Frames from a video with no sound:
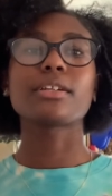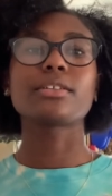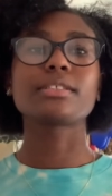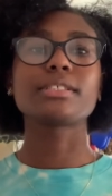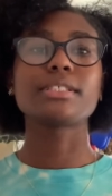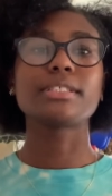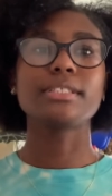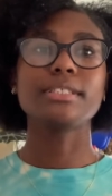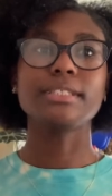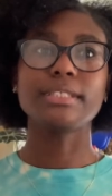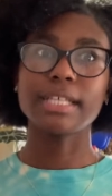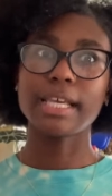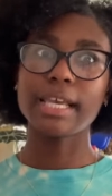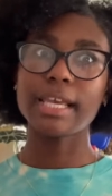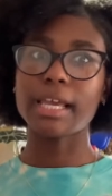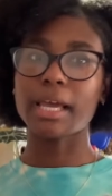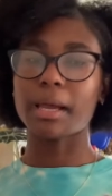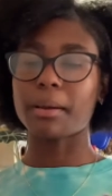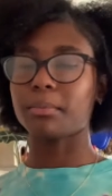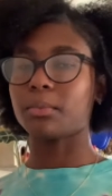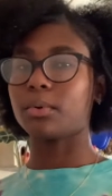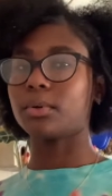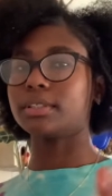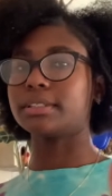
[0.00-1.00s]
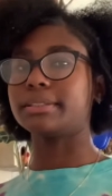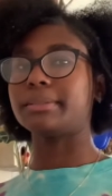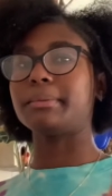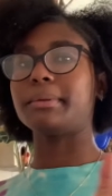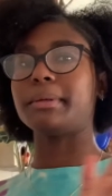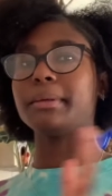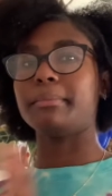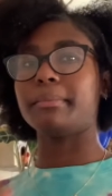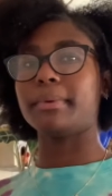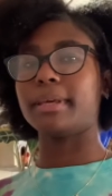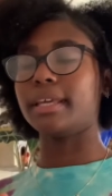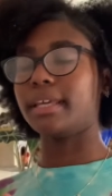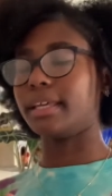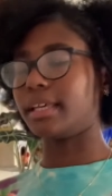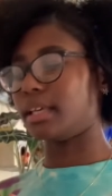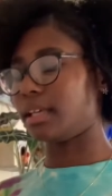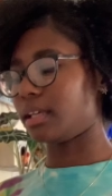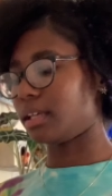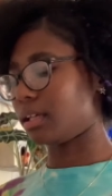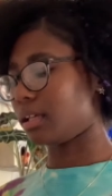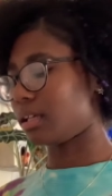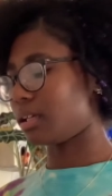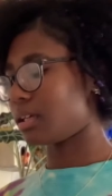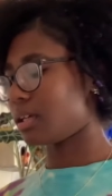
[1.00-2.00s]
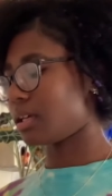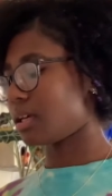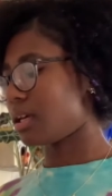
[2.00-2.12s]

today, I'm going to be making